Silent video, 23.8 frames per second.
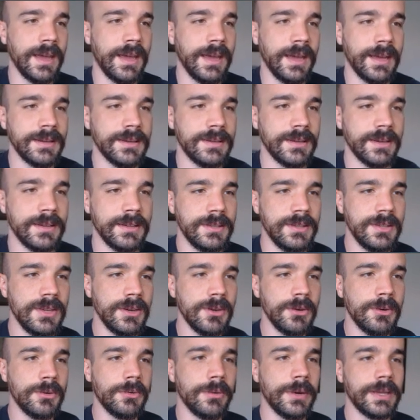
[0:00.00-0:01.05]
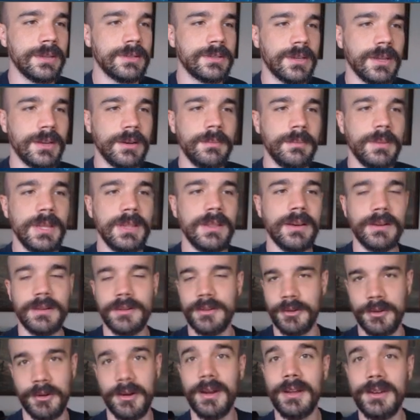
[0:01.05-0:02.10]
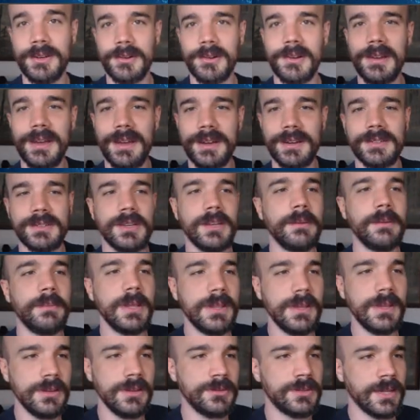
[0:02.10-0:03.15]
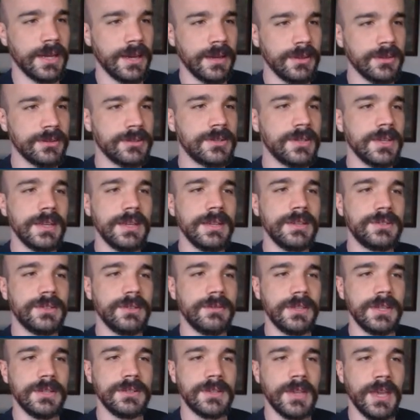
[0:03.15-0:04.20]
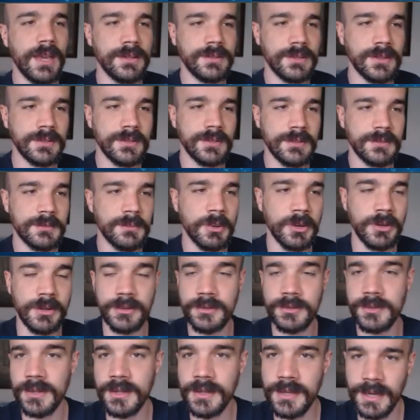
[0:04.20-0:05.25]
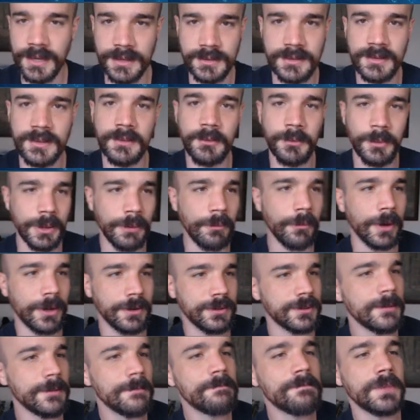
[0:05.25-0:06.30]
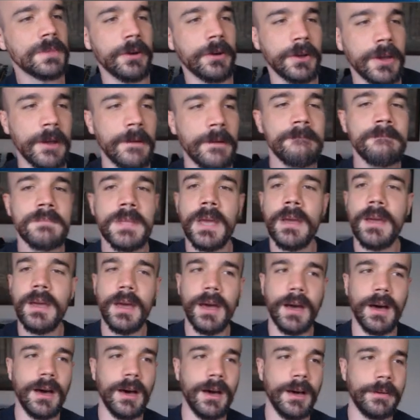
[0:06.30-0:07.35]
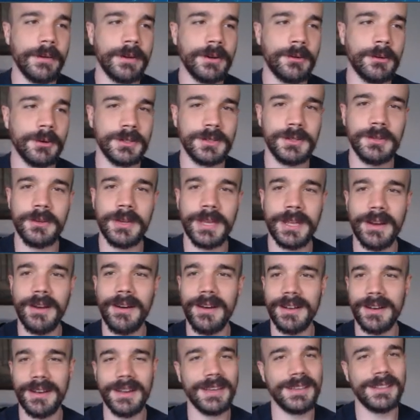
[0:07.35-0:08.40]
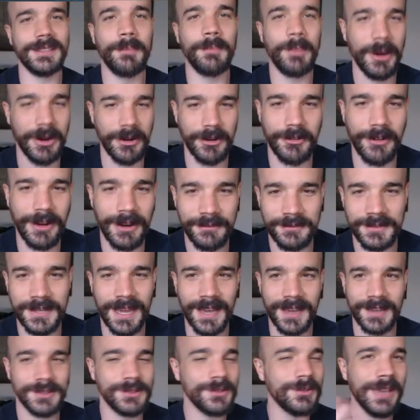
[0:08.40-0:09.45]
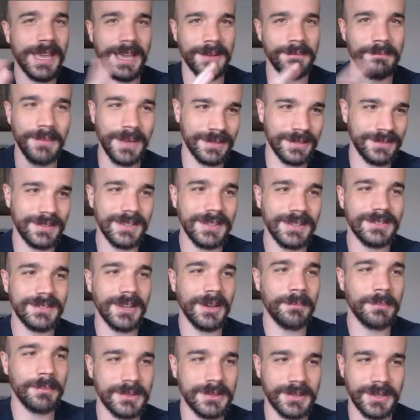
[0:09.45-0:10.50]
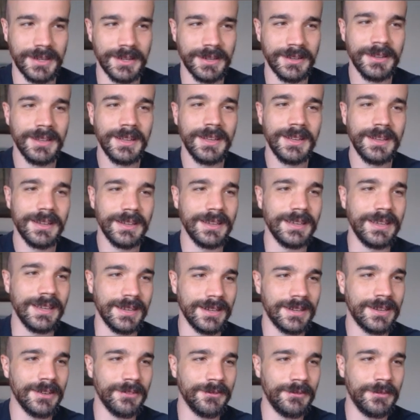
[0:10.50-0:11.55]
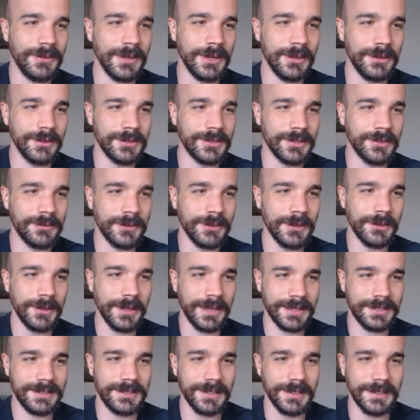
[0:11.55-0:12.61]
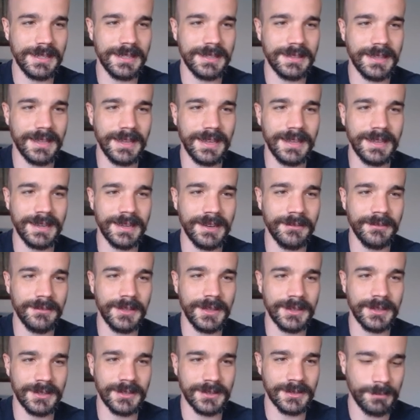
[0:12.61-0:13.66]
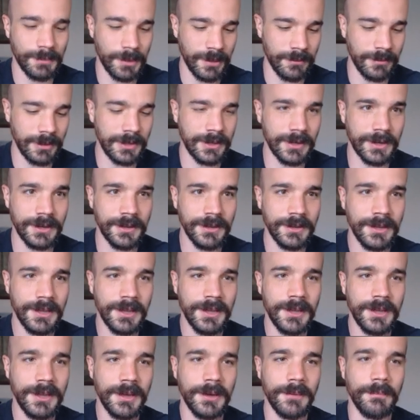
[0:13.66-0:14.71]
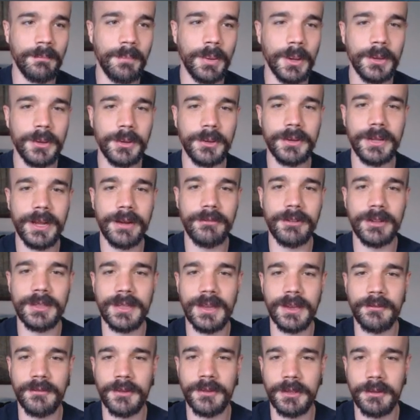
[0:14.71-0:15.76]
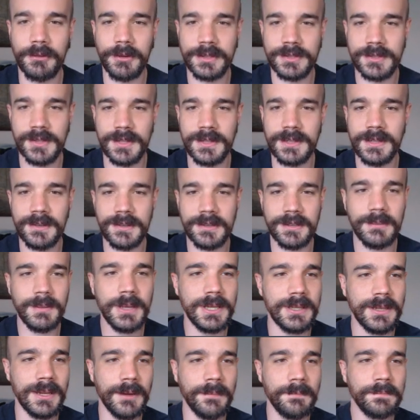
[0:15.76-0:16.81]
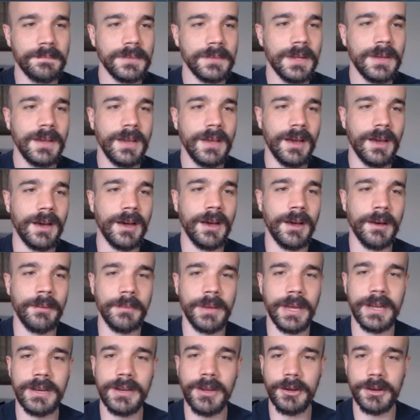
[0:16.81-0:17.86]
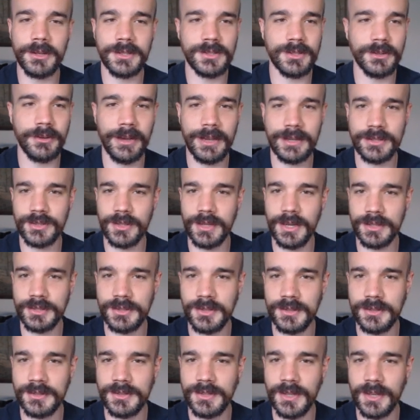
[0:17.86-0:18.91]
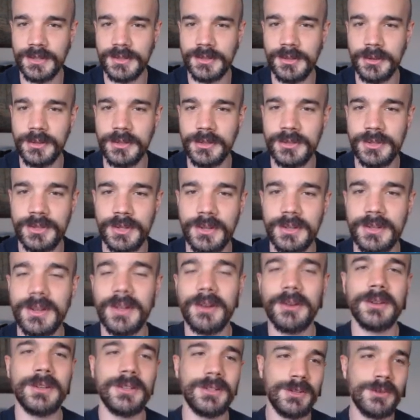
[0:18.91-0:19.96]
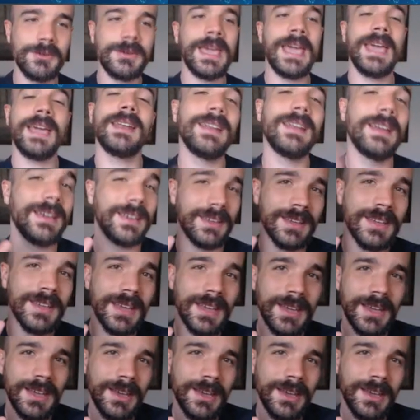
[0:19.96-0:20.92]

and uh, U is going to be the, or underline is going to be the U tag. You see in each of these cases, it's produced the text that we want. Okay, uh, and of course you cannot, like the paragraph tags, you can't mess these It's going to get confused if you like delete the end of this. It's probably going to bold everything for the rest of the document. Yep. Um, and notice, oh, actually, I should say, so you should note that you can like